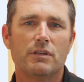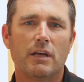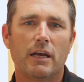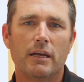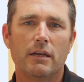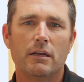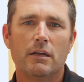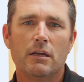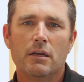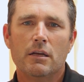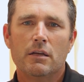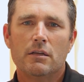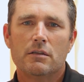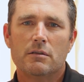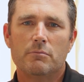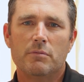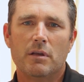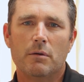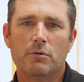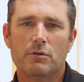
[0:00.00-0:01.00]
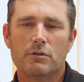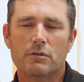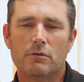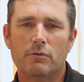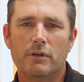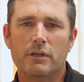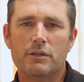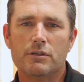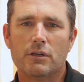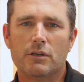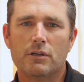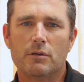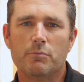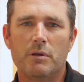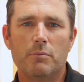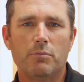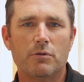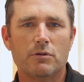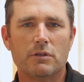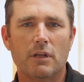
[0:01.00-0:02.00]
Sight, to be able to reach into
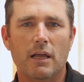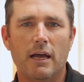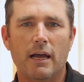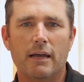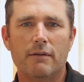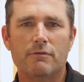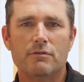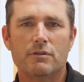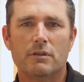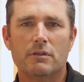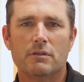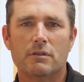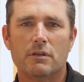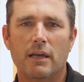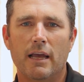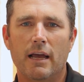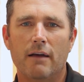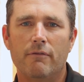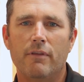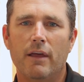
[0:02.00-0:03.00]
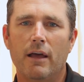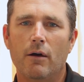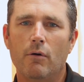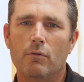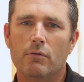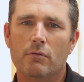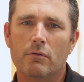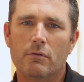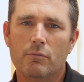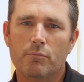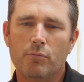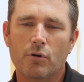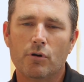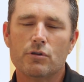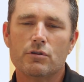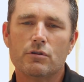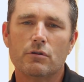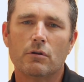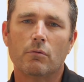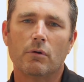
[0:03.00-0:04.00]
people's lives and to have that
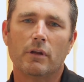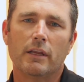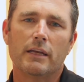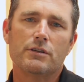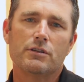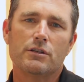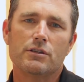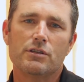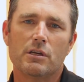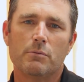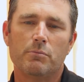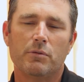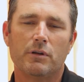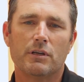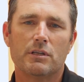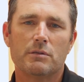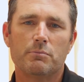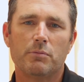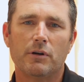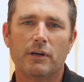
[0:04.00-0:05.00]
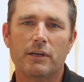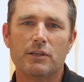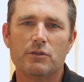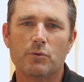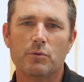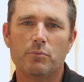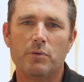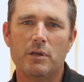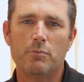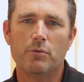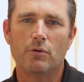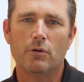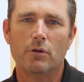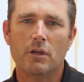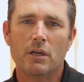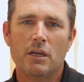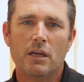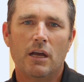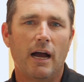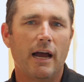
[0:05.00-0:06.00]
personal relationship and experience with
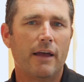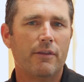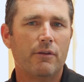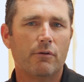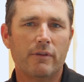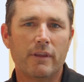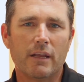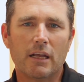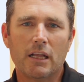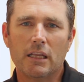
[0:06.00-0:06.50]
people, either in the